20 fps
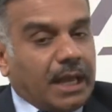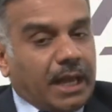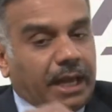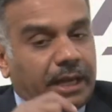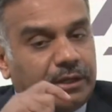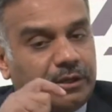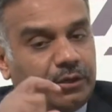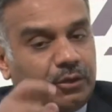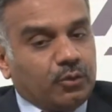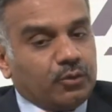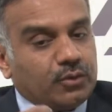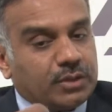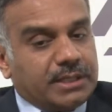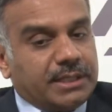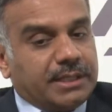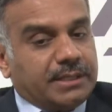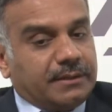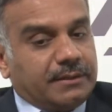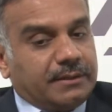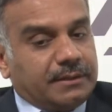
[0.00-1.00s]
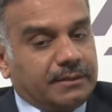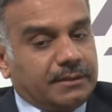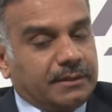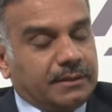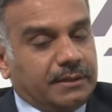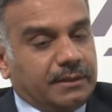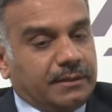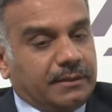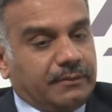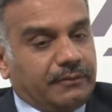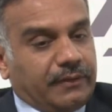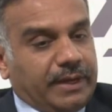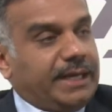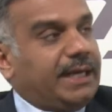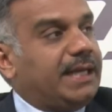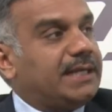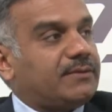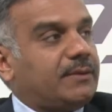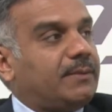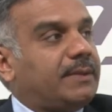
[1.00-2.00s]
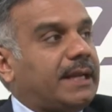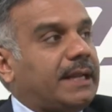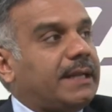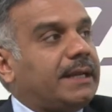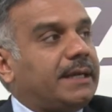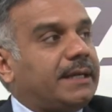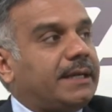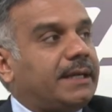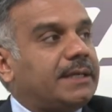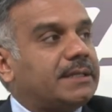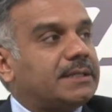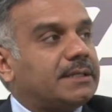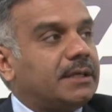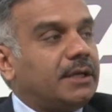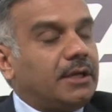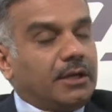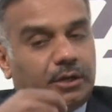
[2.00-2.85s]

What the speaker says: and use the findings from the analytics